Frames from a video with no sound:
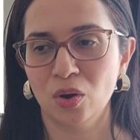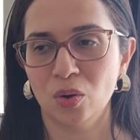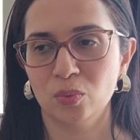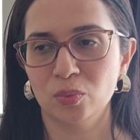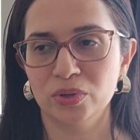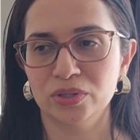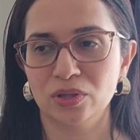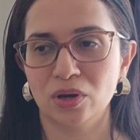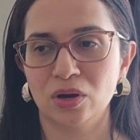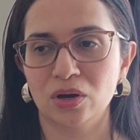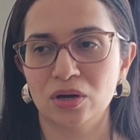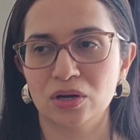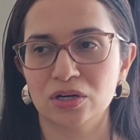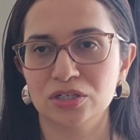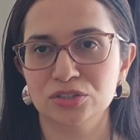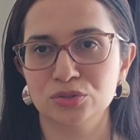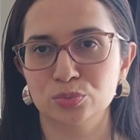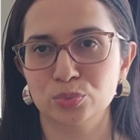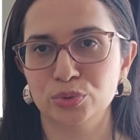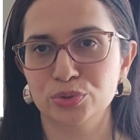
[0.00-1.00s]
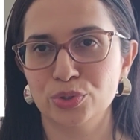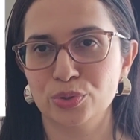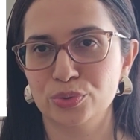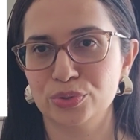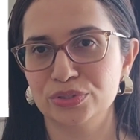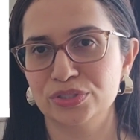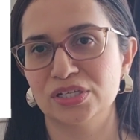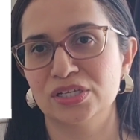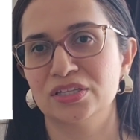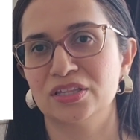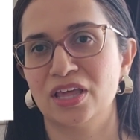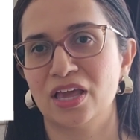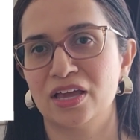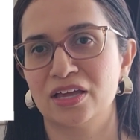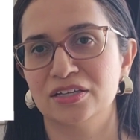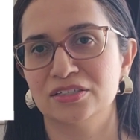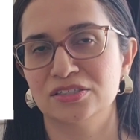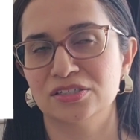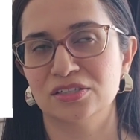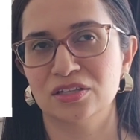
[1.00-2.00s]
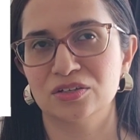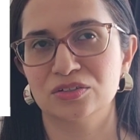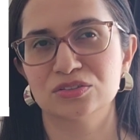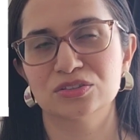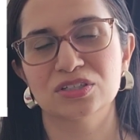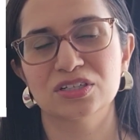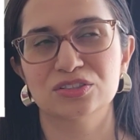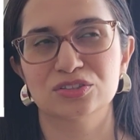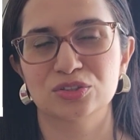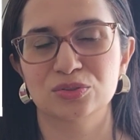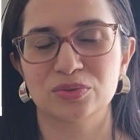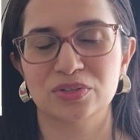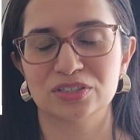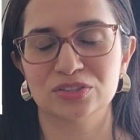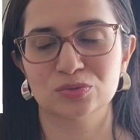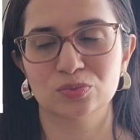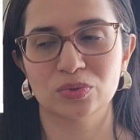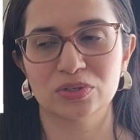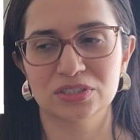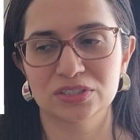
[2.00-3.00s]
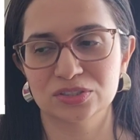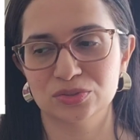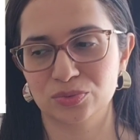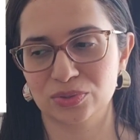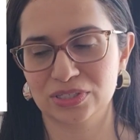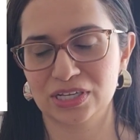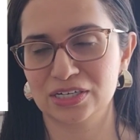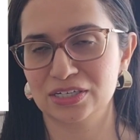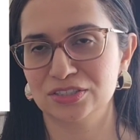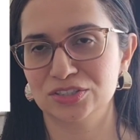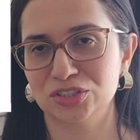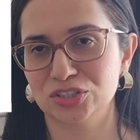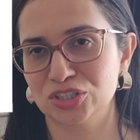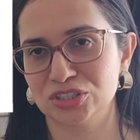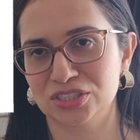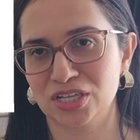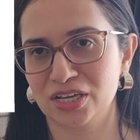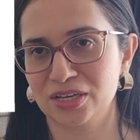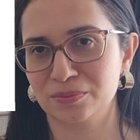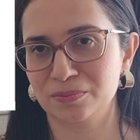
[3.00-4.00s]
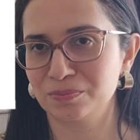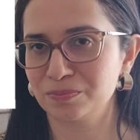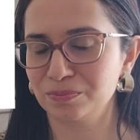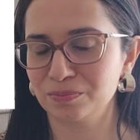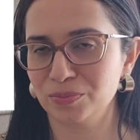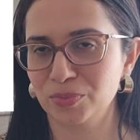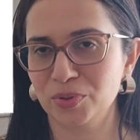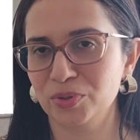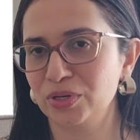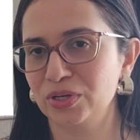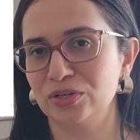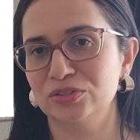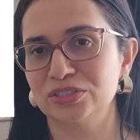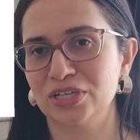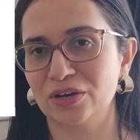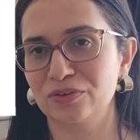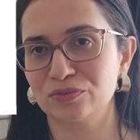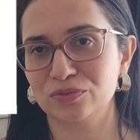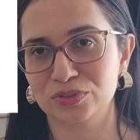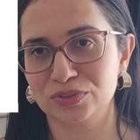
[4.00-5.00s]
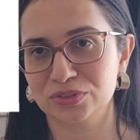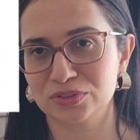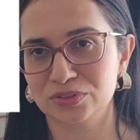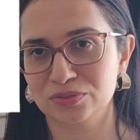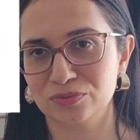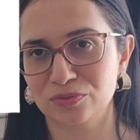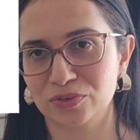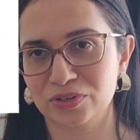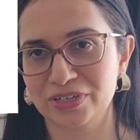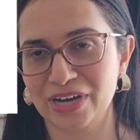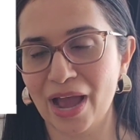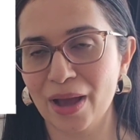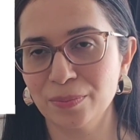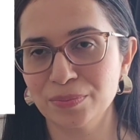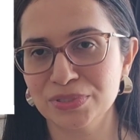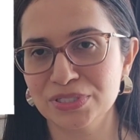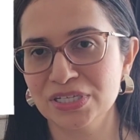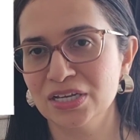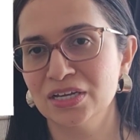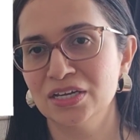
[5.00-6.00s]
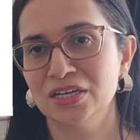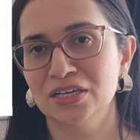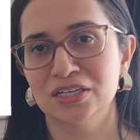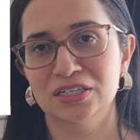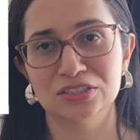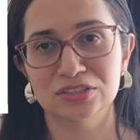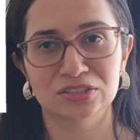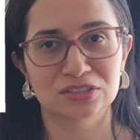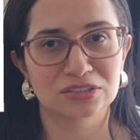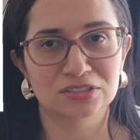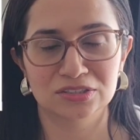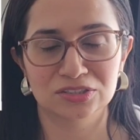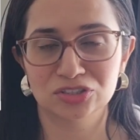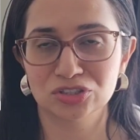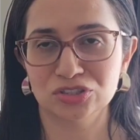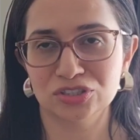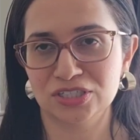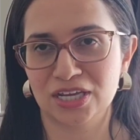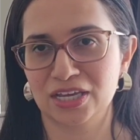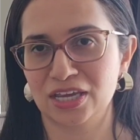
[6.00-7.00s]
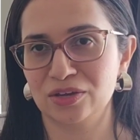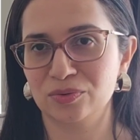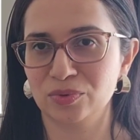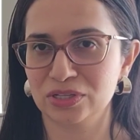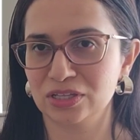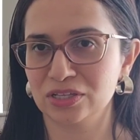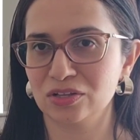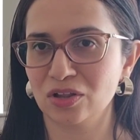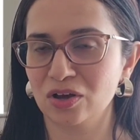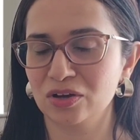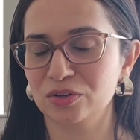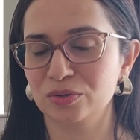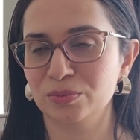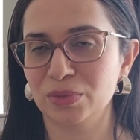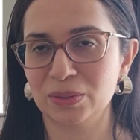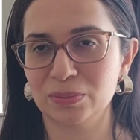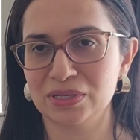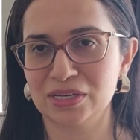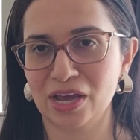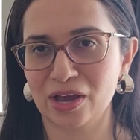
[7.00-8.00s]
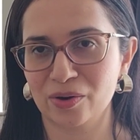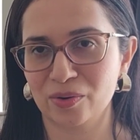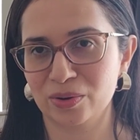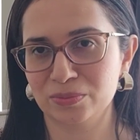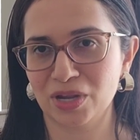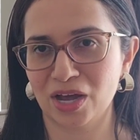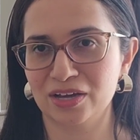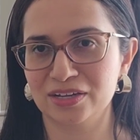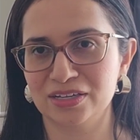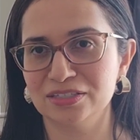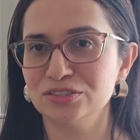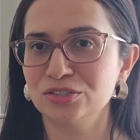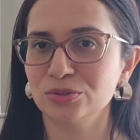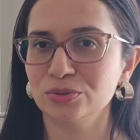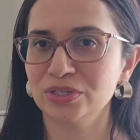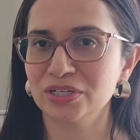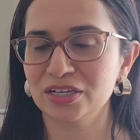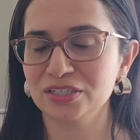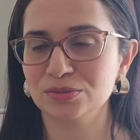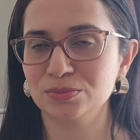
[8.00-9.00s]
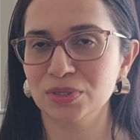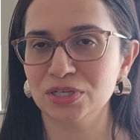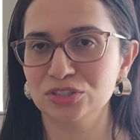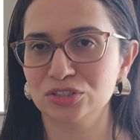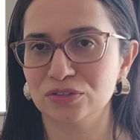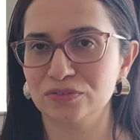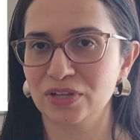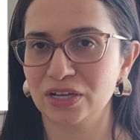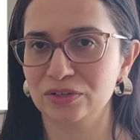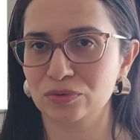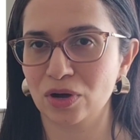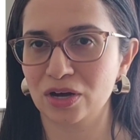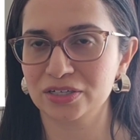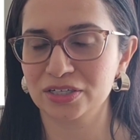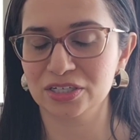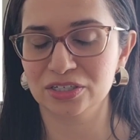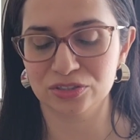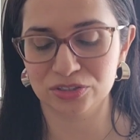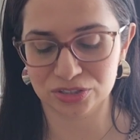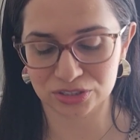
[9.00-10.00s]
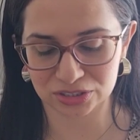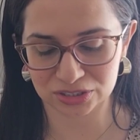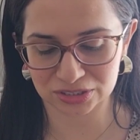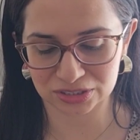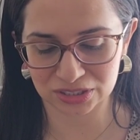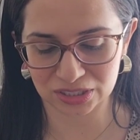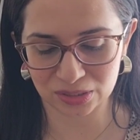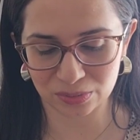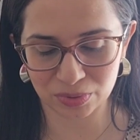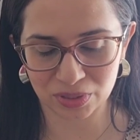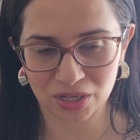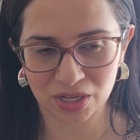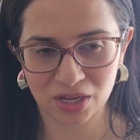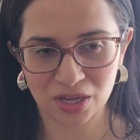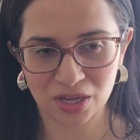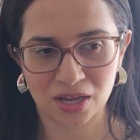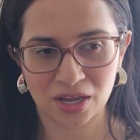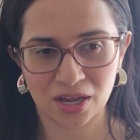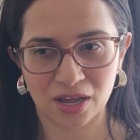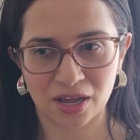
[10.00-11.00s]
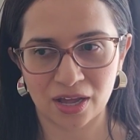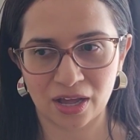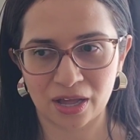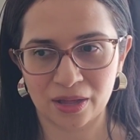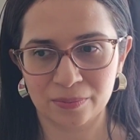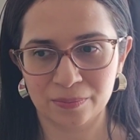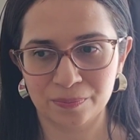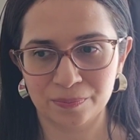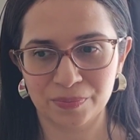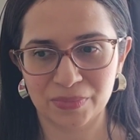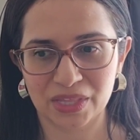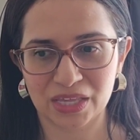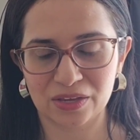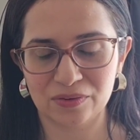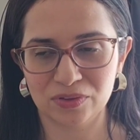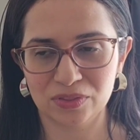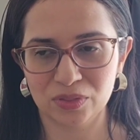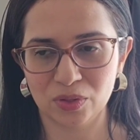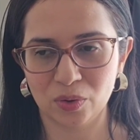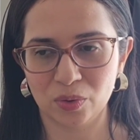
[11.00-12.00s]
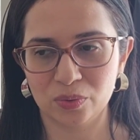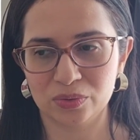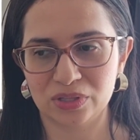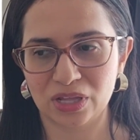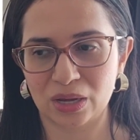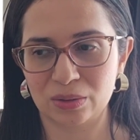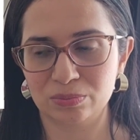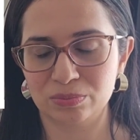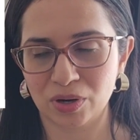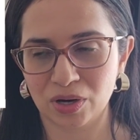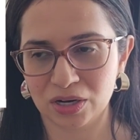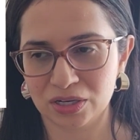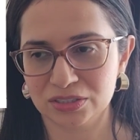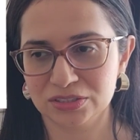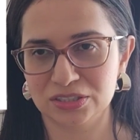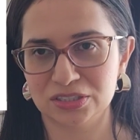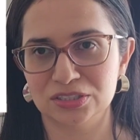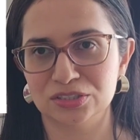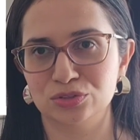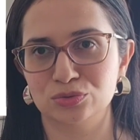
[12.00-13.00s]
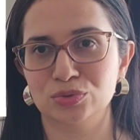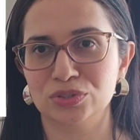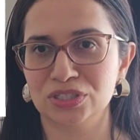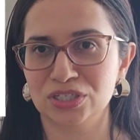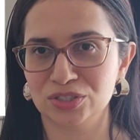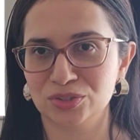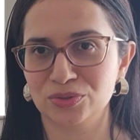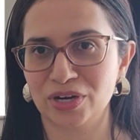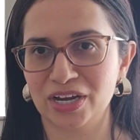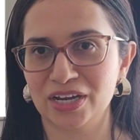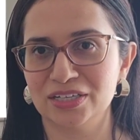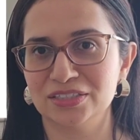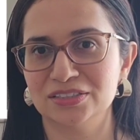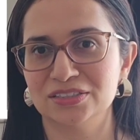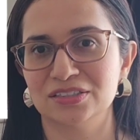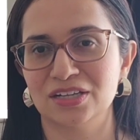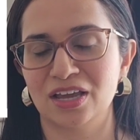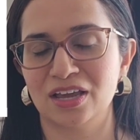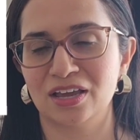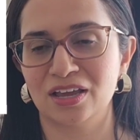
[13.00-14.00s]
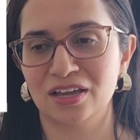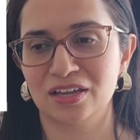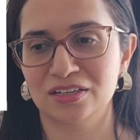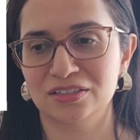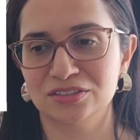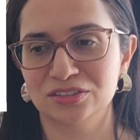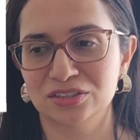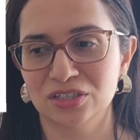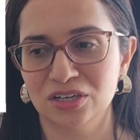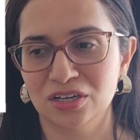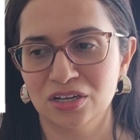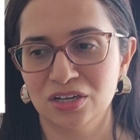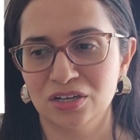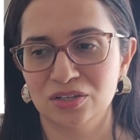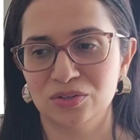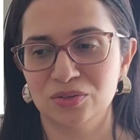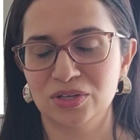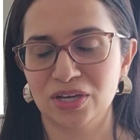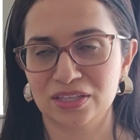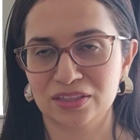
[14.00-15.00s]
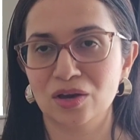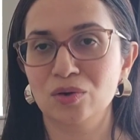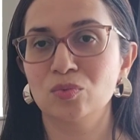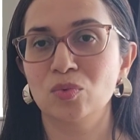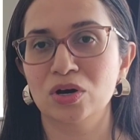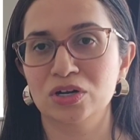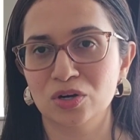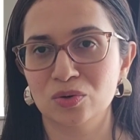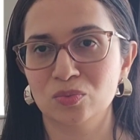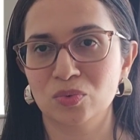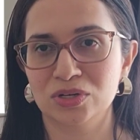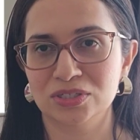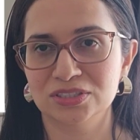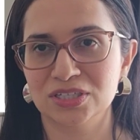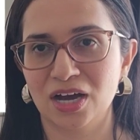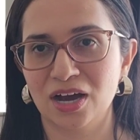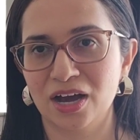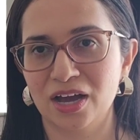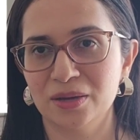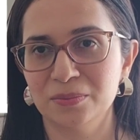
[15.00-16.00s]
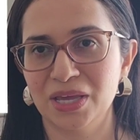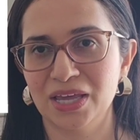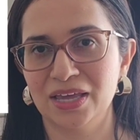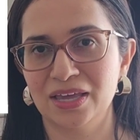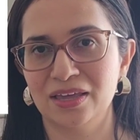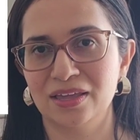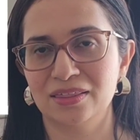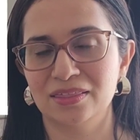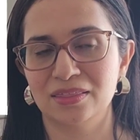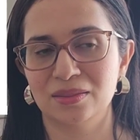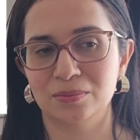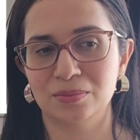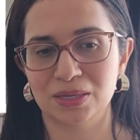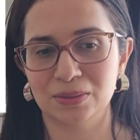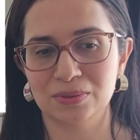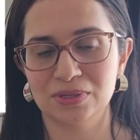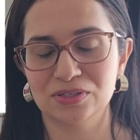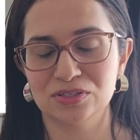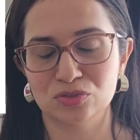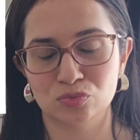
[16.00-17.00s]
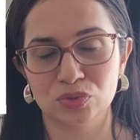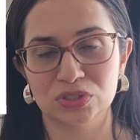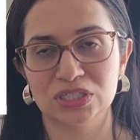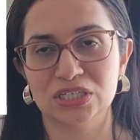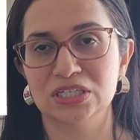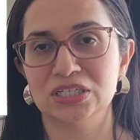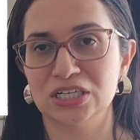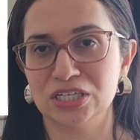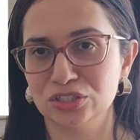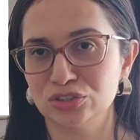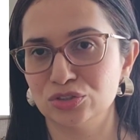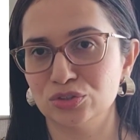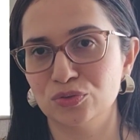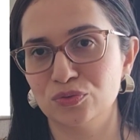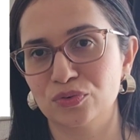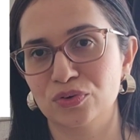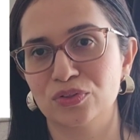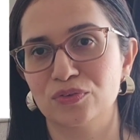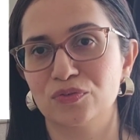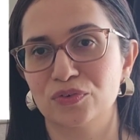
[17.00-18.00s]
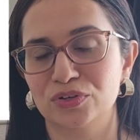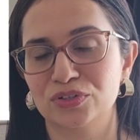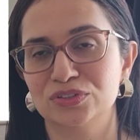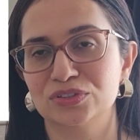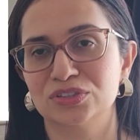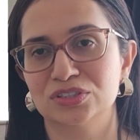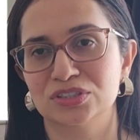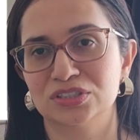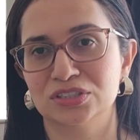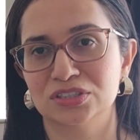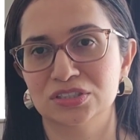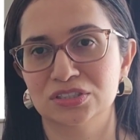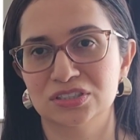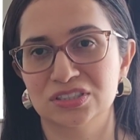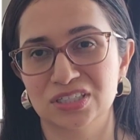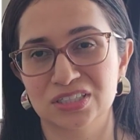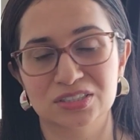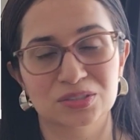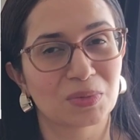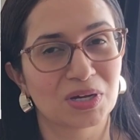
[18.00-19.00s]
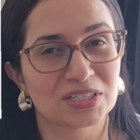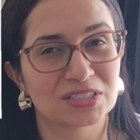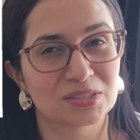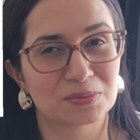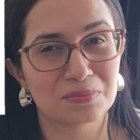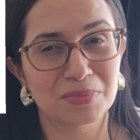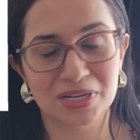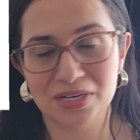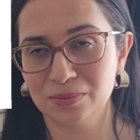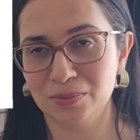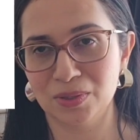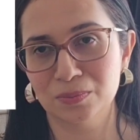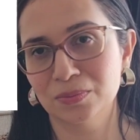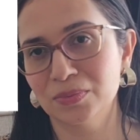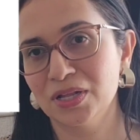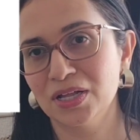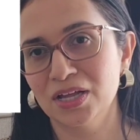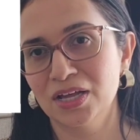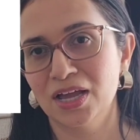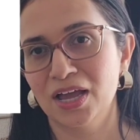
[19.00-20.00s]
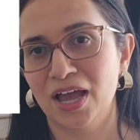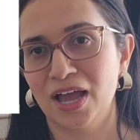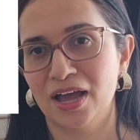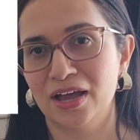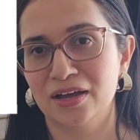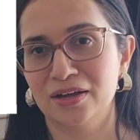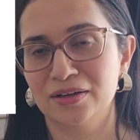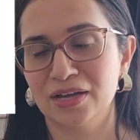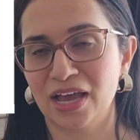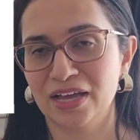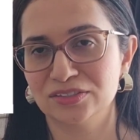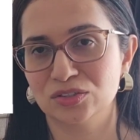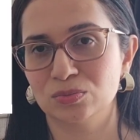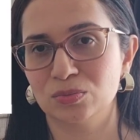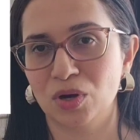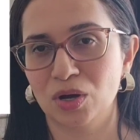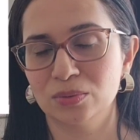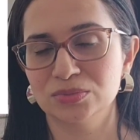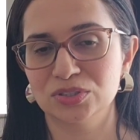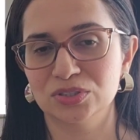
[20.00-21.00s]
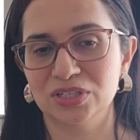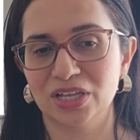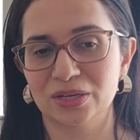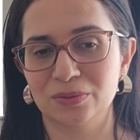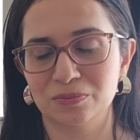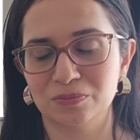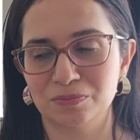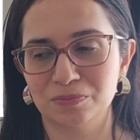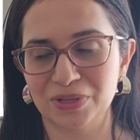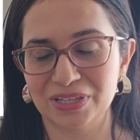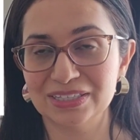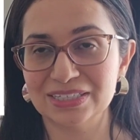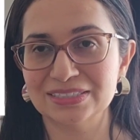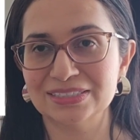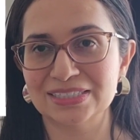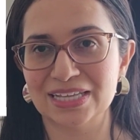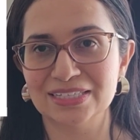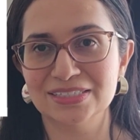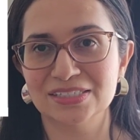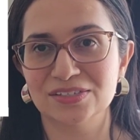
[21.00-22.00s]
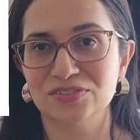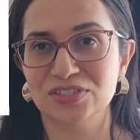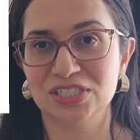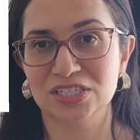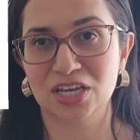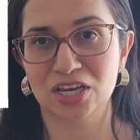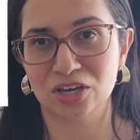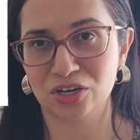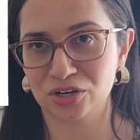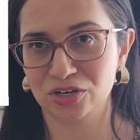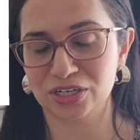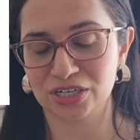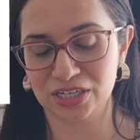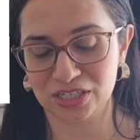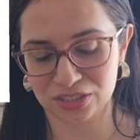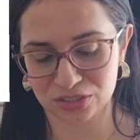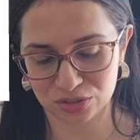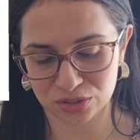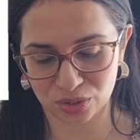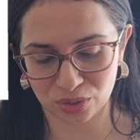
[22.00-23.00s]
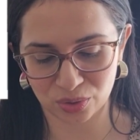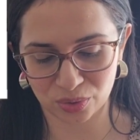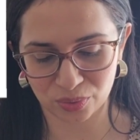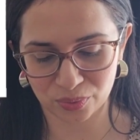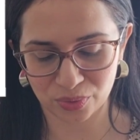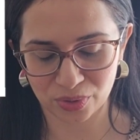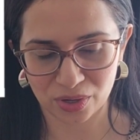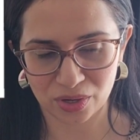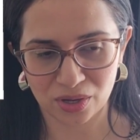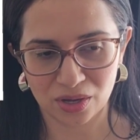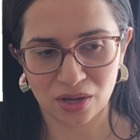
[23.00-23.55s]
with ours, we're noticing that there's like two things. One is related to just like putting her down for naps. It's just taking really long, or maybe now I'm not into it as much of like rocking her to sleep. Even though that bond is really great, and you get that one-on-one time, and the baby really needs you for the first 6 months minimum as a mom to like build a sense of security. So